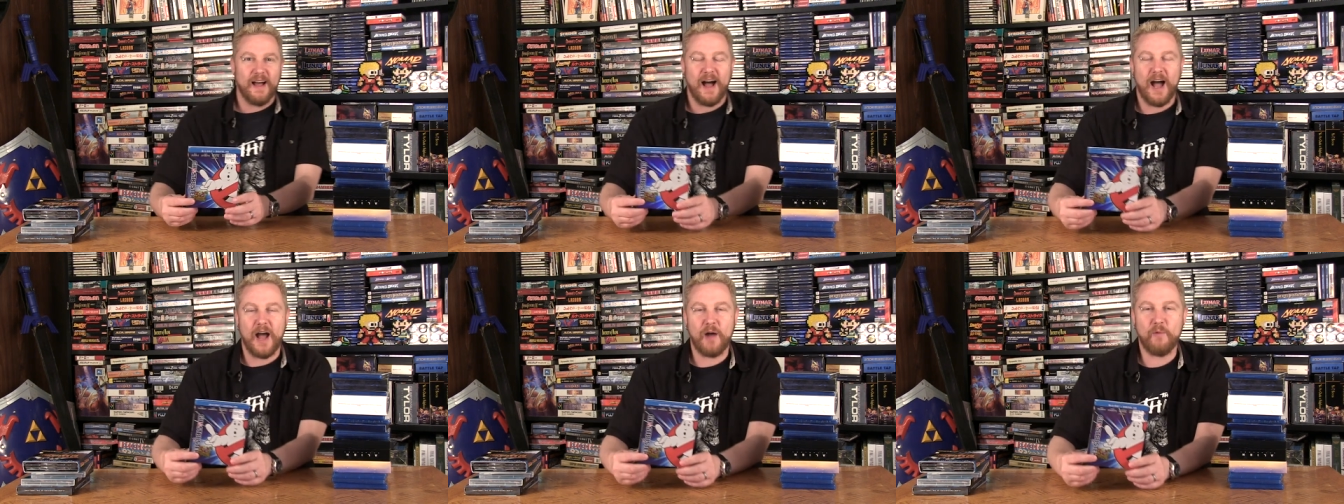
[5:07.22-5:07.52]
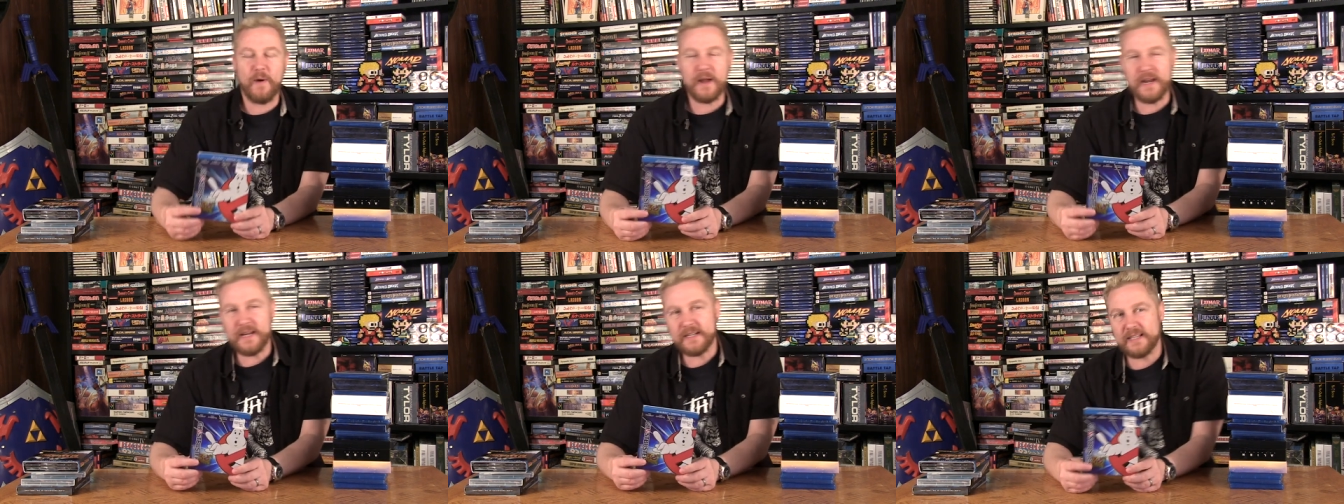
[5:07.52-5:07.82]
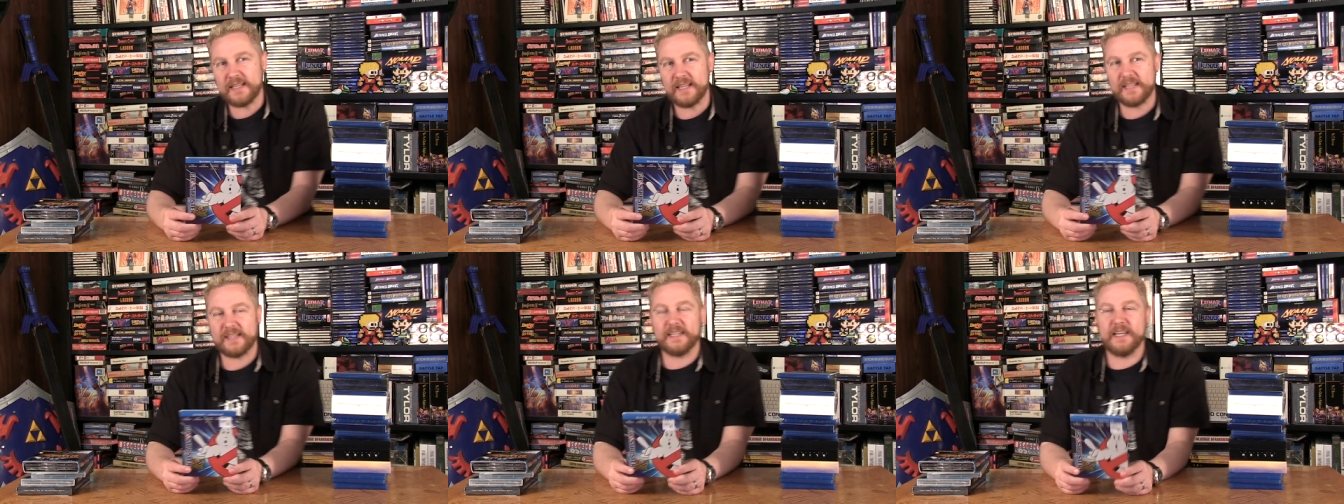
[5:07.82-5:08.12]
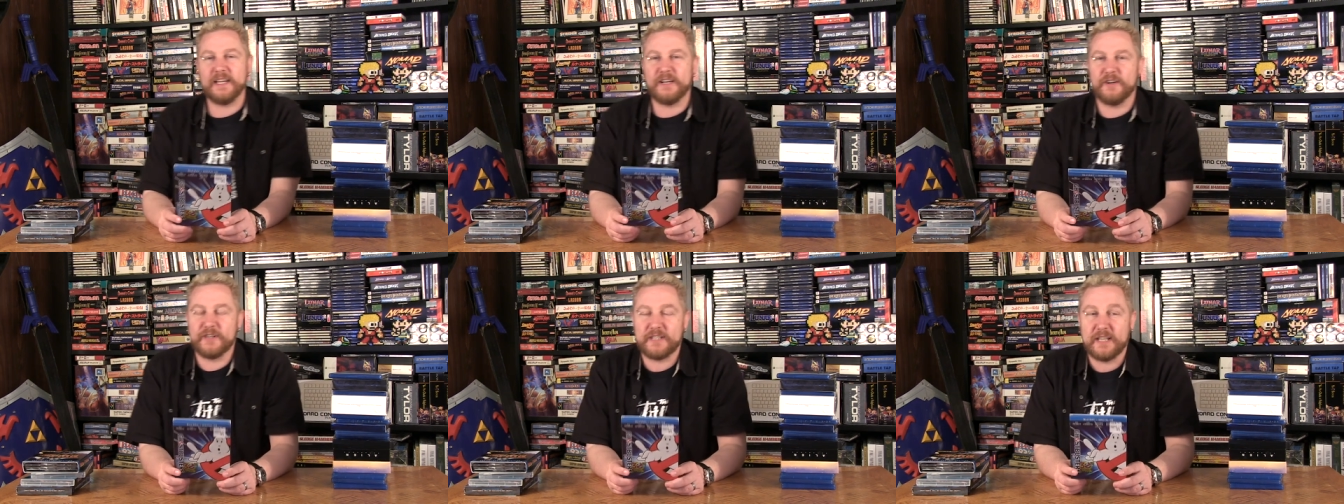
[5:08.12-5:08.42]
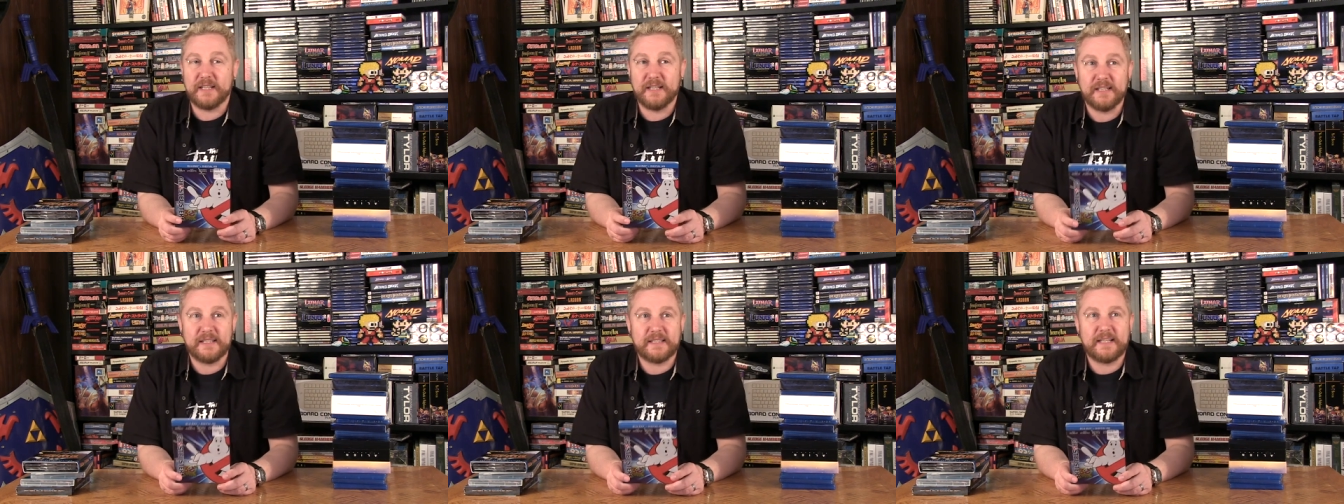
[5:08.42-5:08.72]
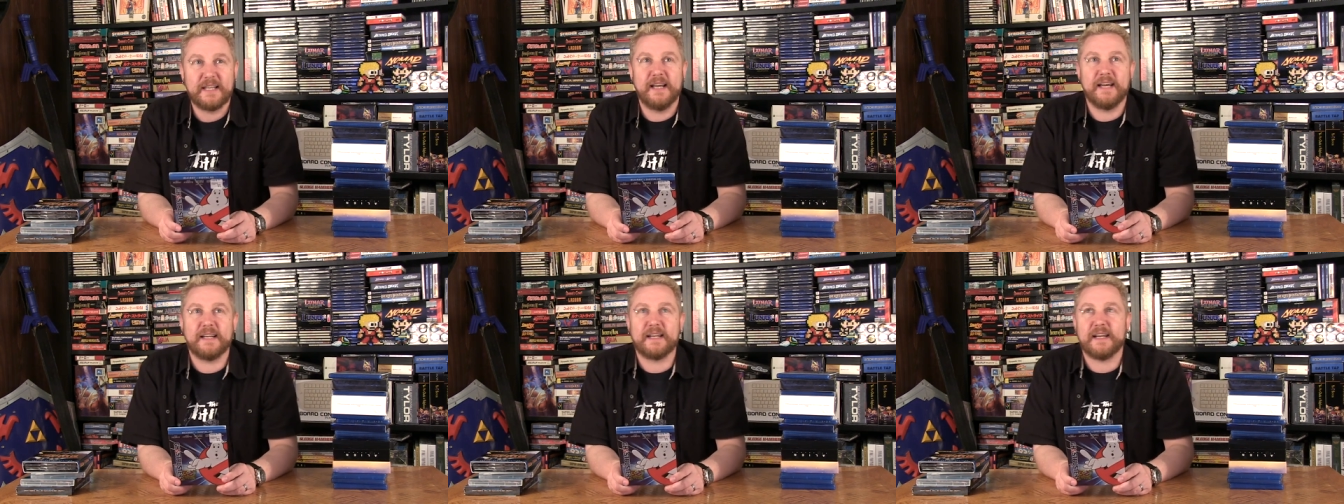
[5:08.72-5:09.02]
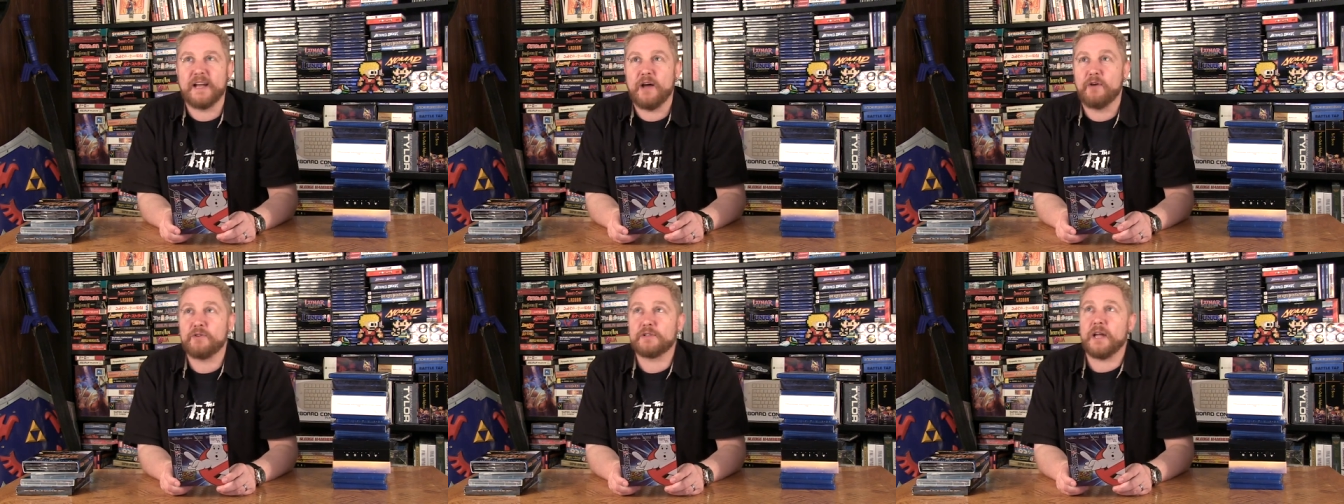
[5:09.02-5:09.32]
I went into the theater as a little kid,
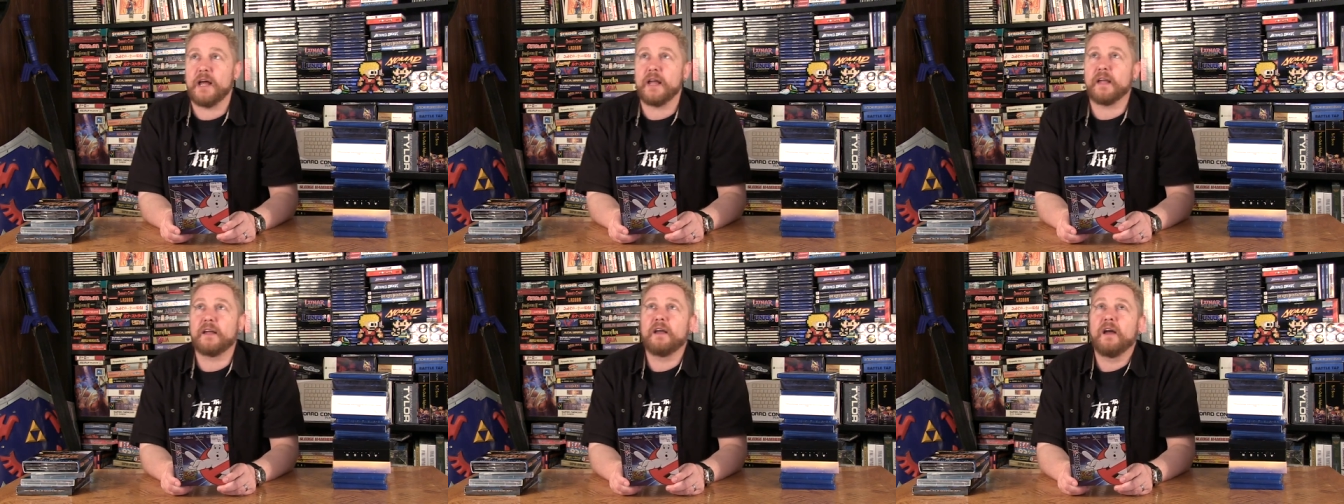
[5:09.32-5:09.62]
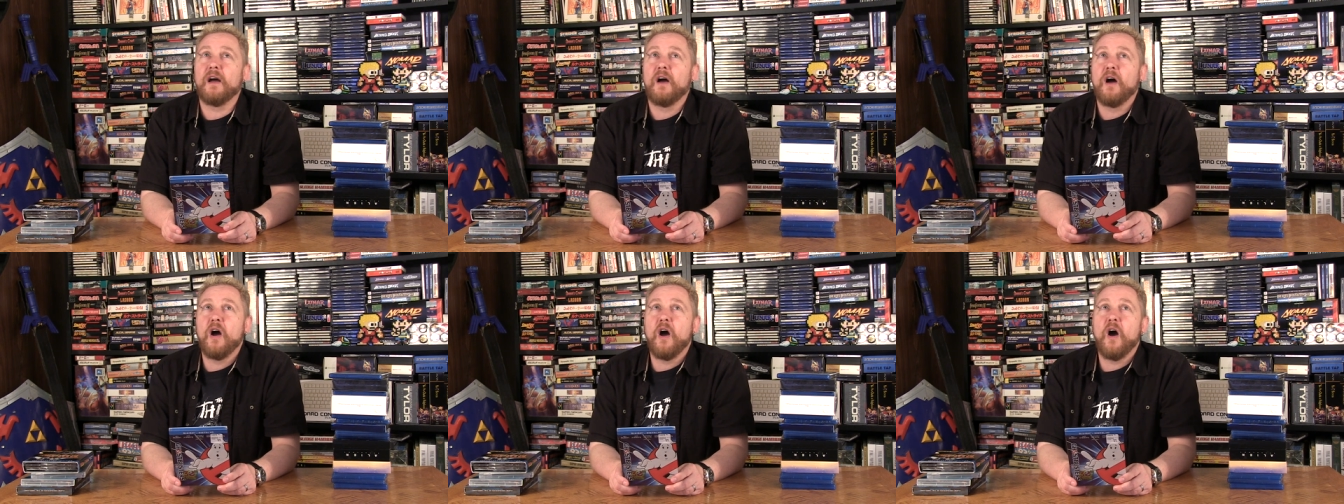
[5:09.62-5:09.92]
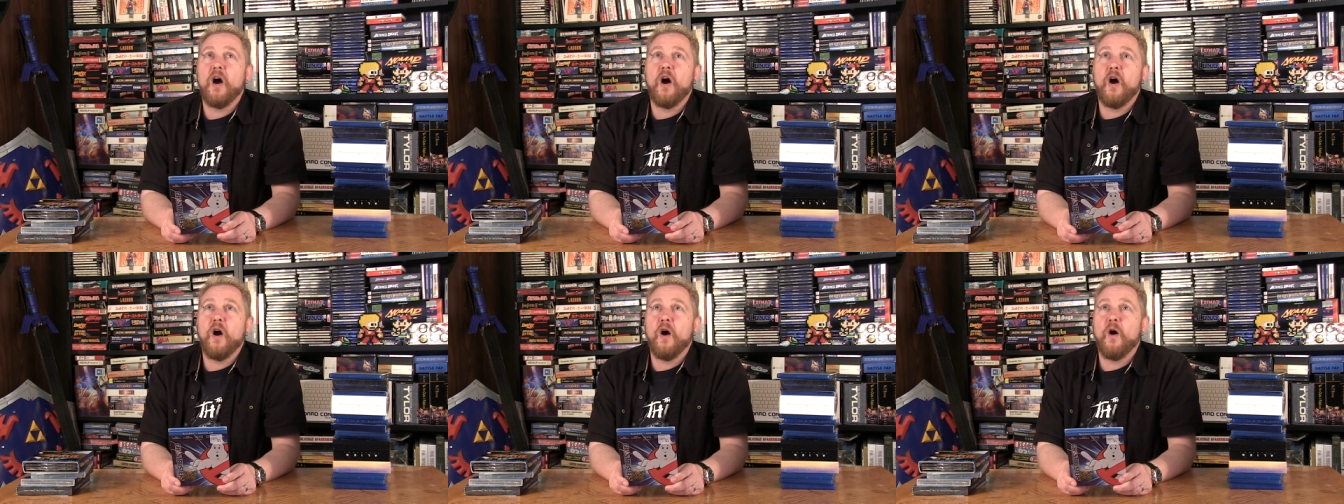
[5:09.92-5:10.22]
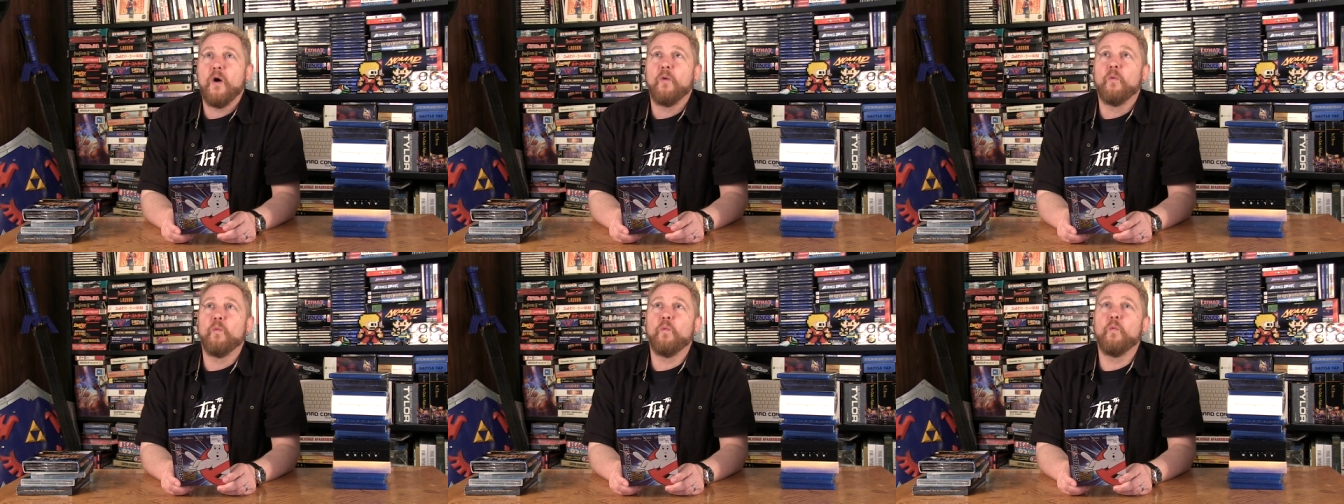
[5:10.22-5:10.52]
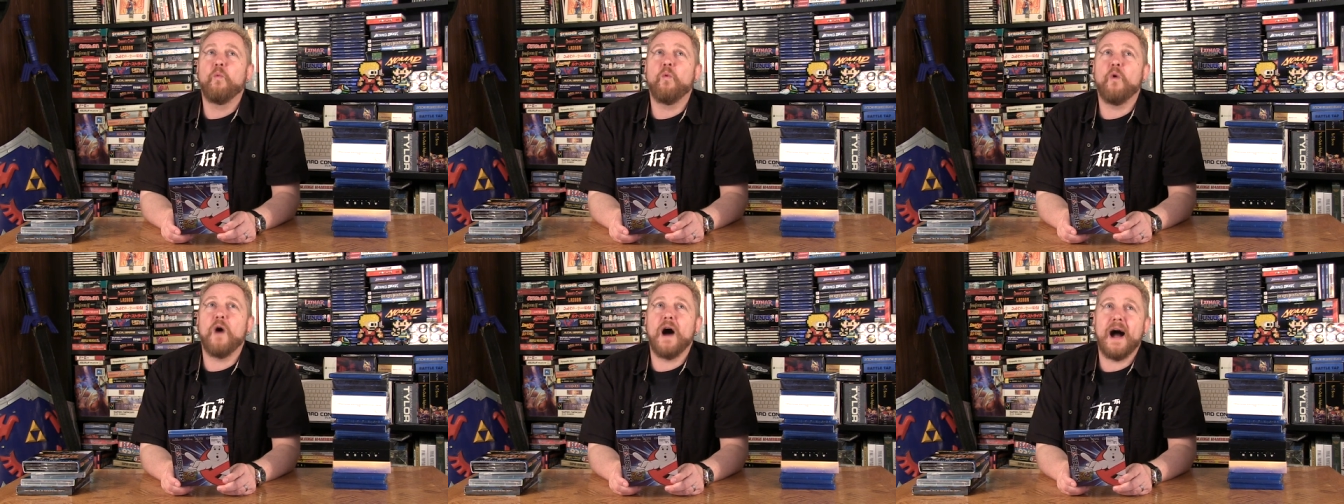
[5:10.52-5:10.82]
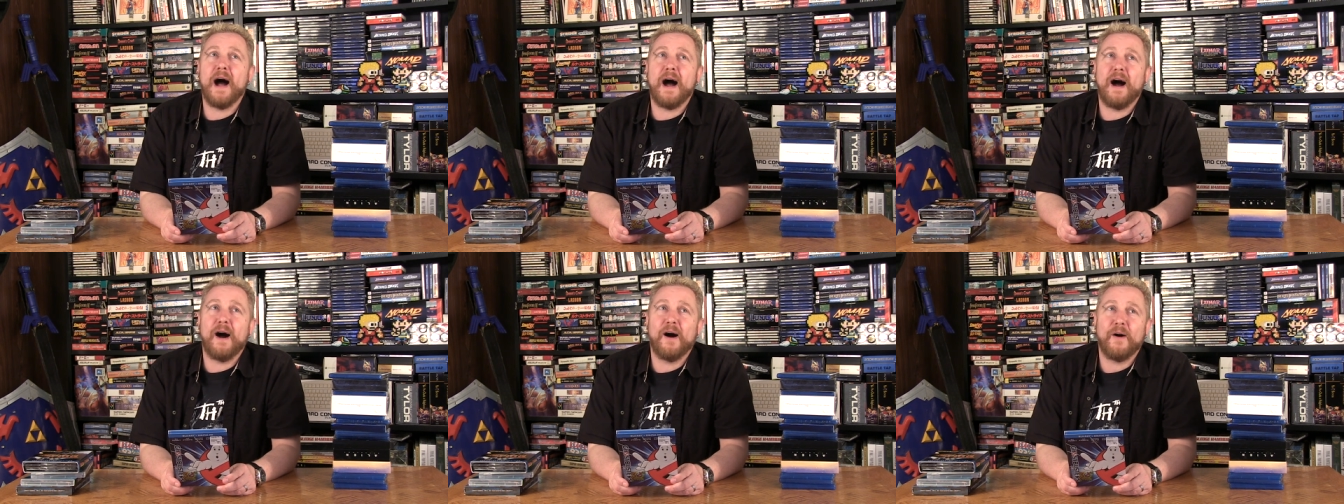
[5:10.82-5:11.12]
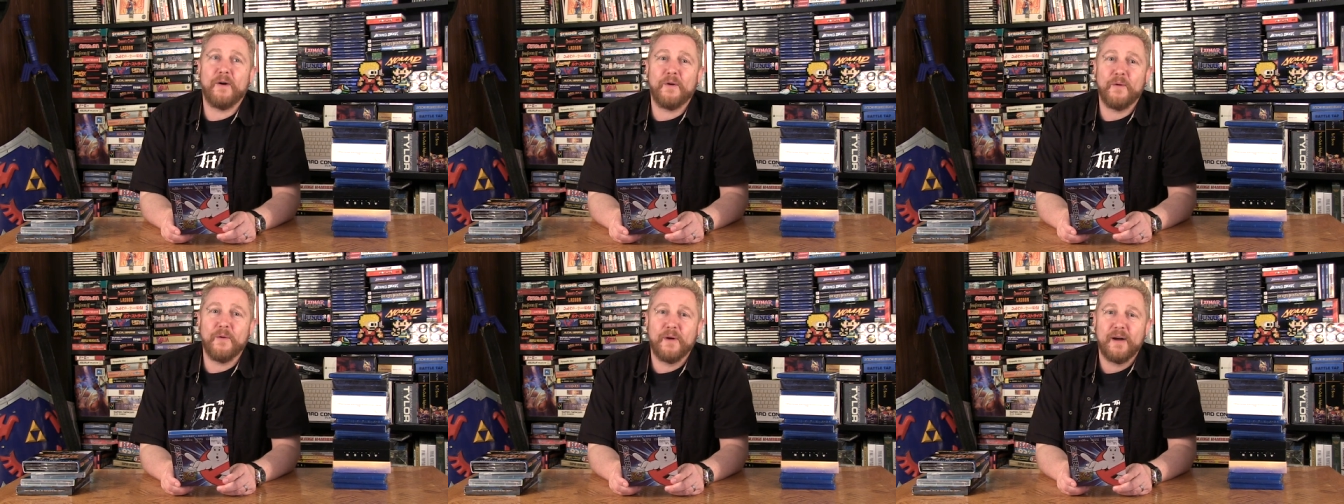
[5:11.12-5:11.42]
and I was like,
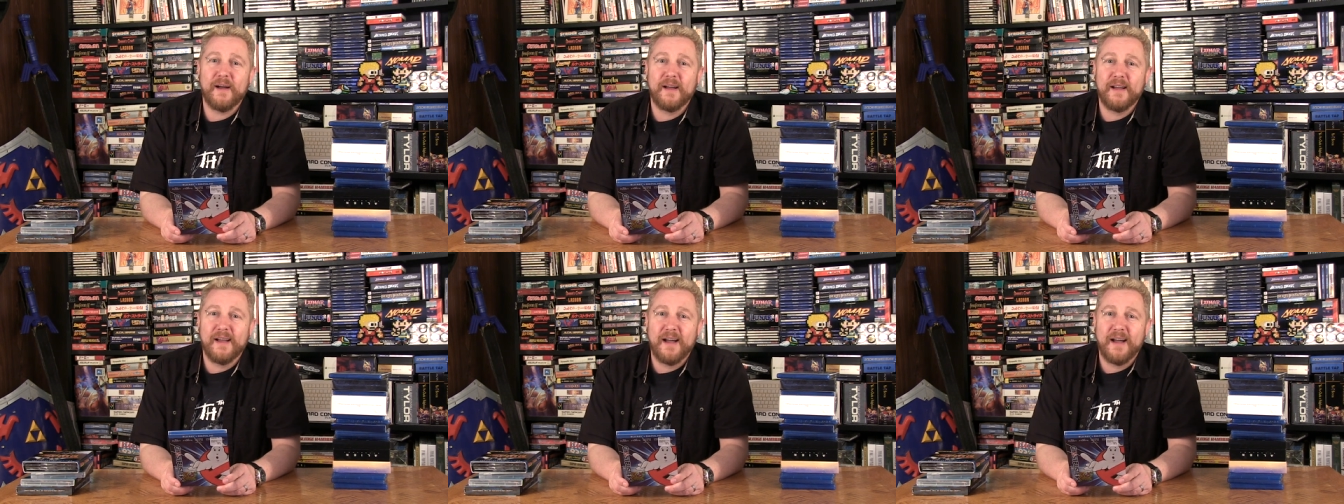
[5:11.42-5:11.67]
"Wow."